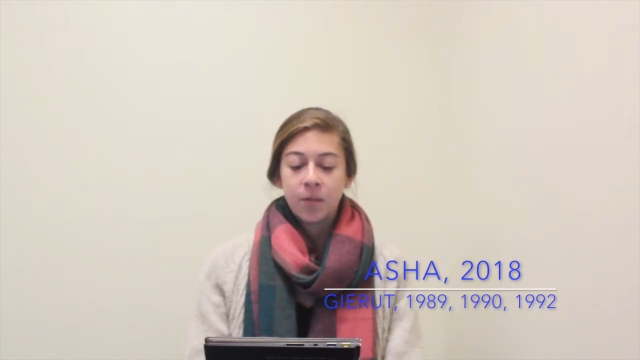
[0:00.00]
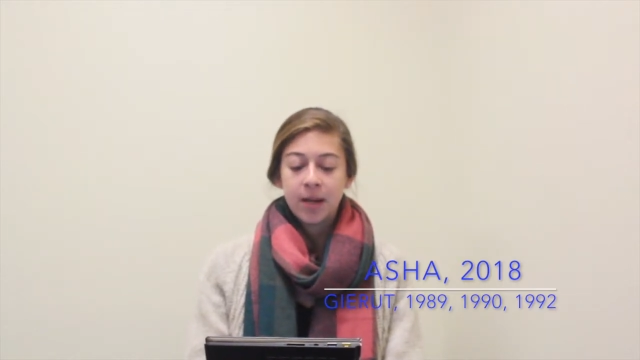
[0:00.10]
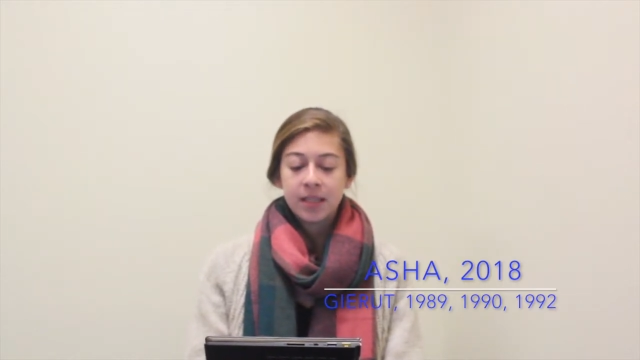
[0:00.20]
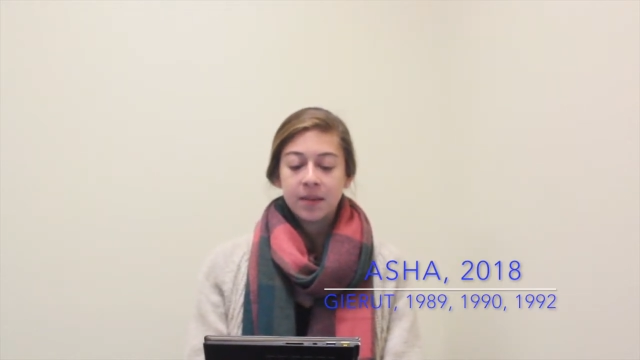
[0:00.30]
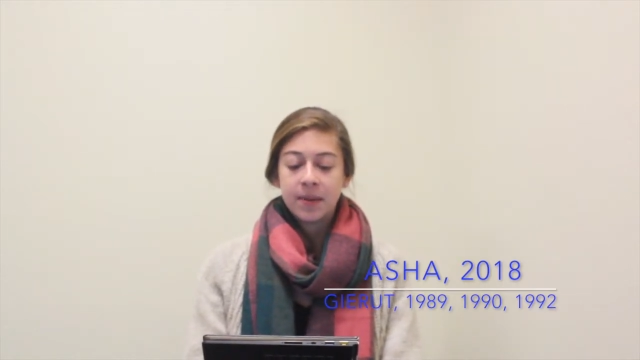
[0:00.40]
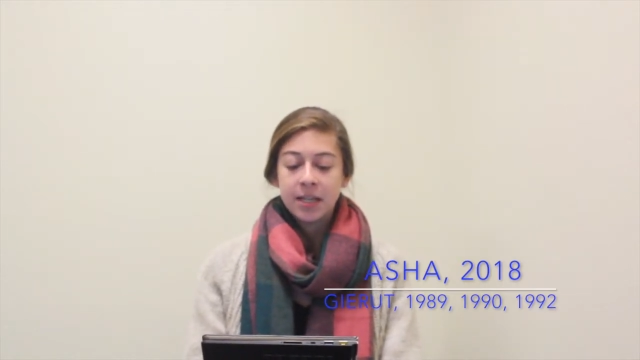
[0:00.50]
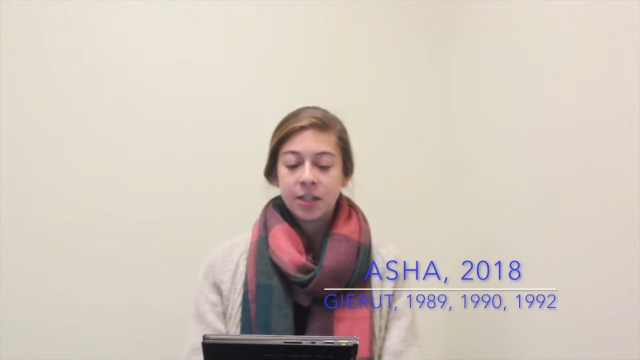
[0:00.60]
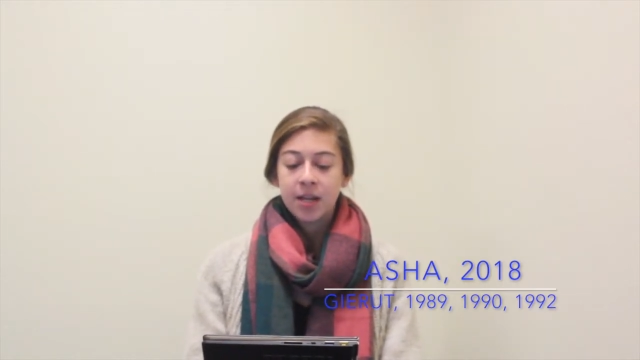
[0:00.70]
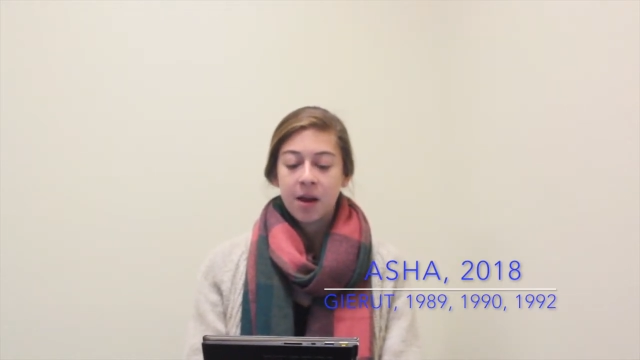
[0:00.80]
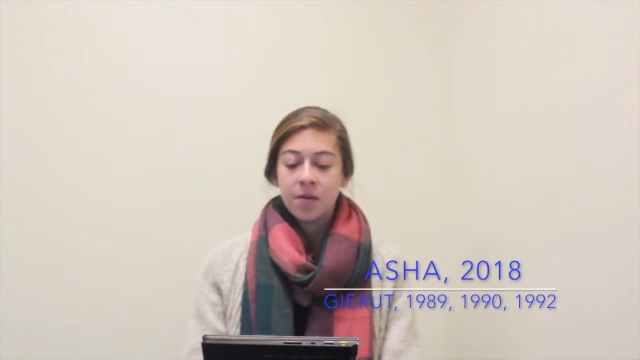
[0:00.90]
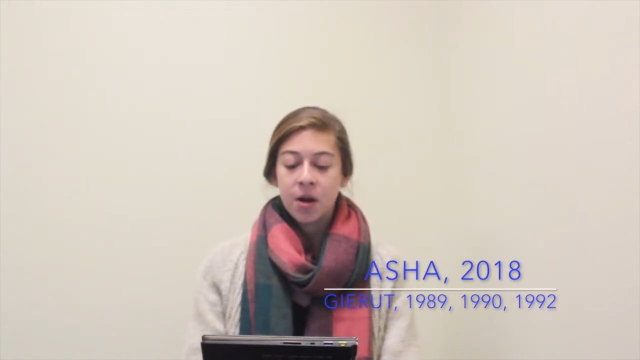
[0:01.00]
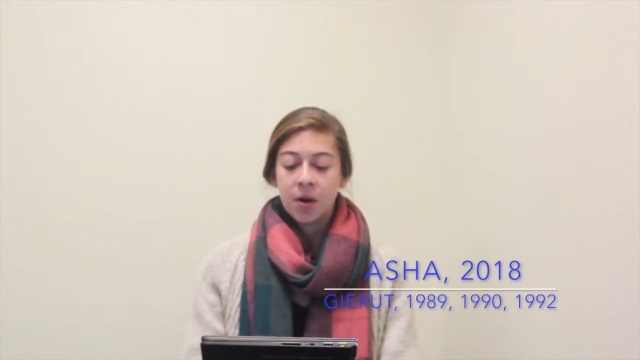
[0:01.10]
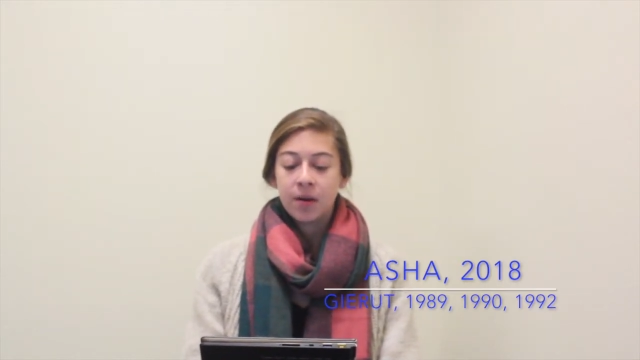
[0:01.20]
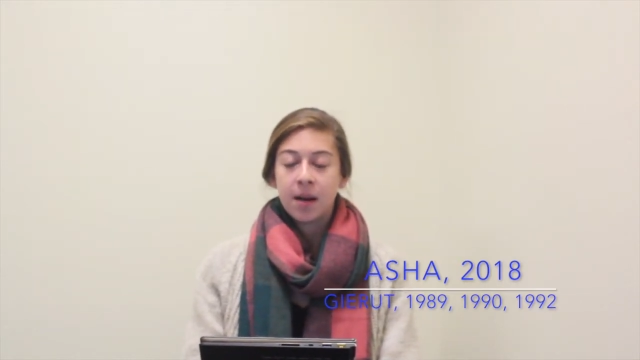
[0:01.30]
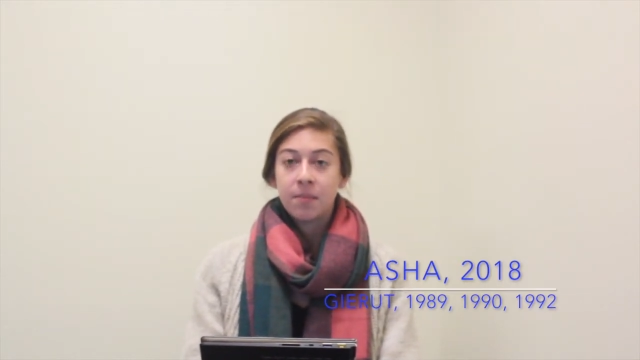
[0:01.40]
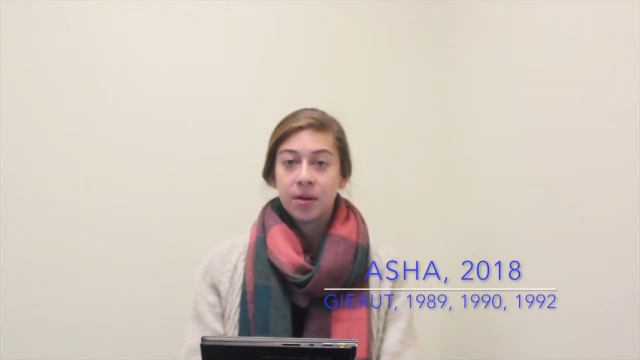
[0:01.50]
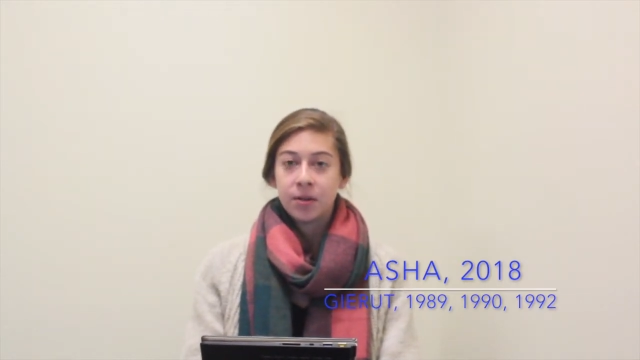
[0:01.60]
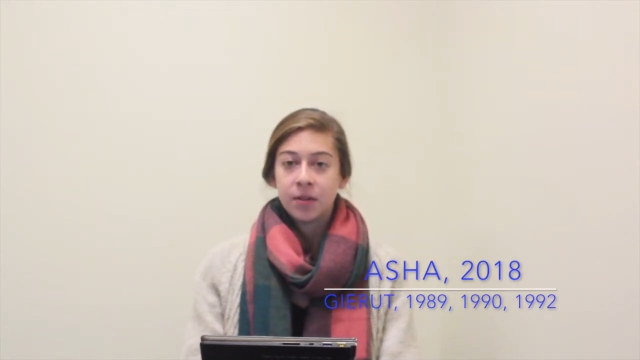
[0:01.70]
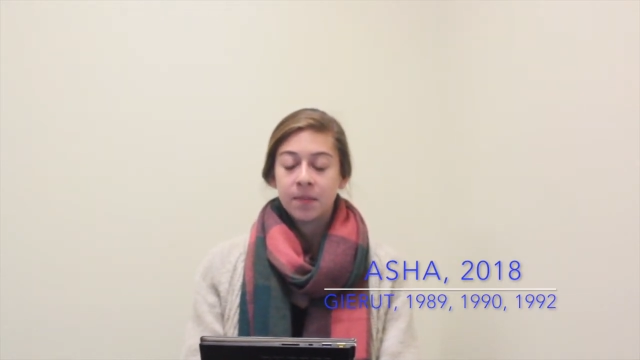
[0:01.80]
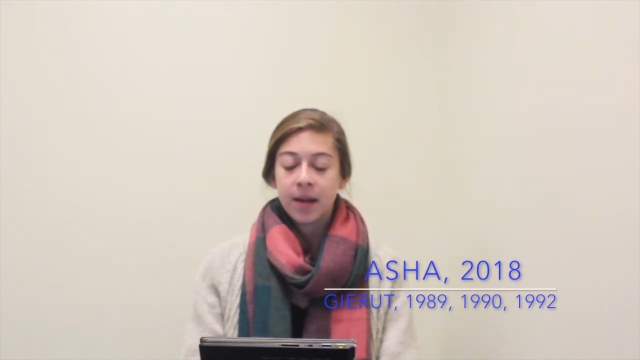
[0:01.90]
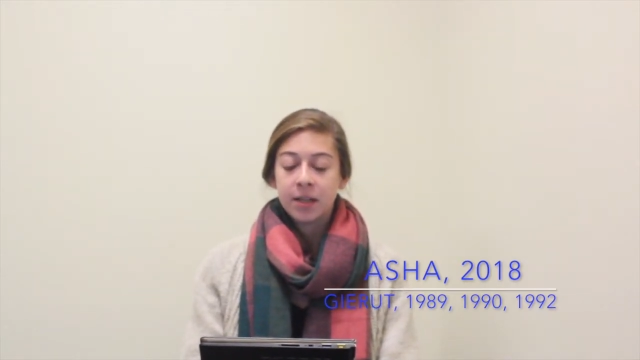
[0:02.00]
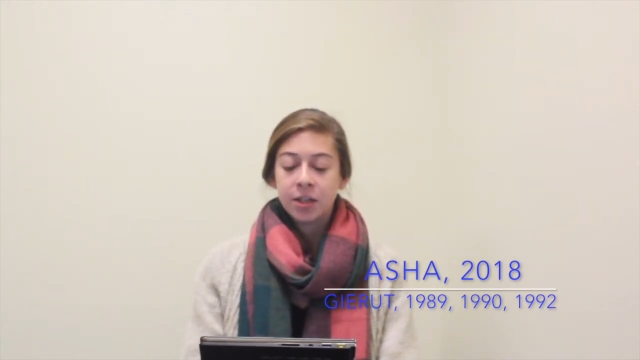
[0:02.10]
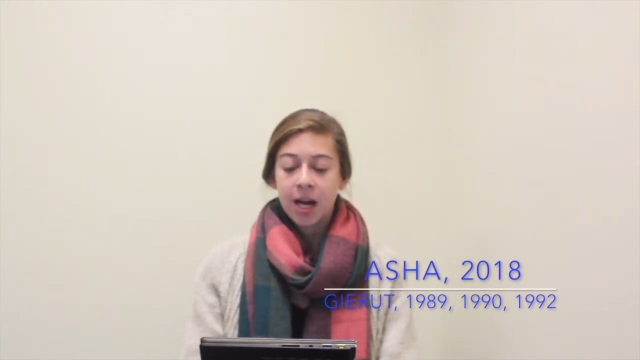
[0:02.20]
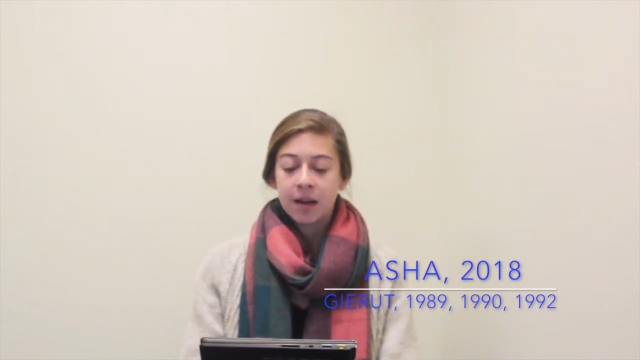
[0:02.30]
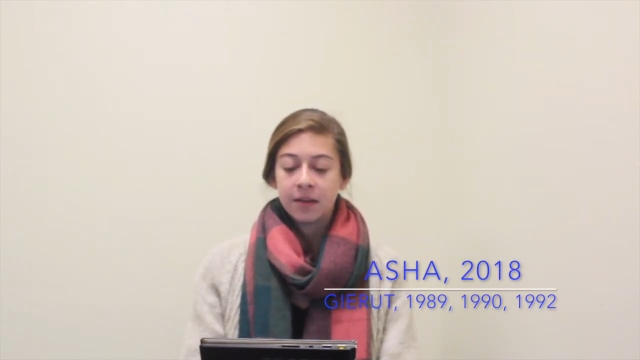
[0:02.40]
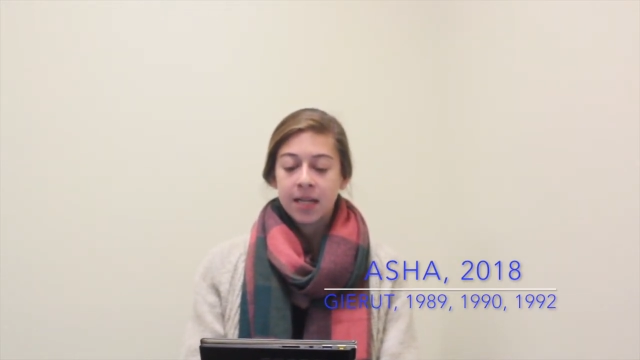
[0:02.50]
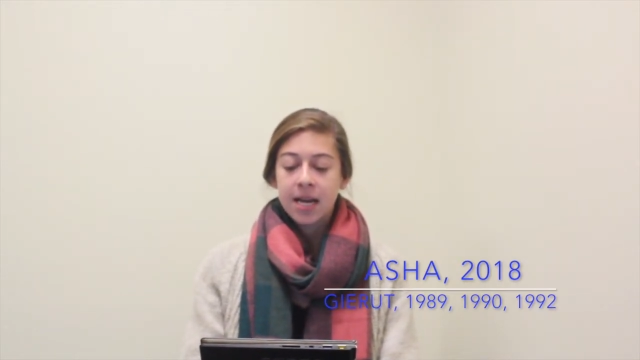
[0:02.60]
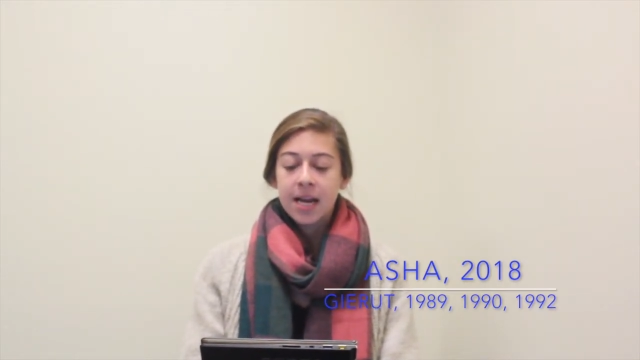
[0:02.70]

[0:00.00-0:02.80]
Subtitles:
one speech sound known and produced by the child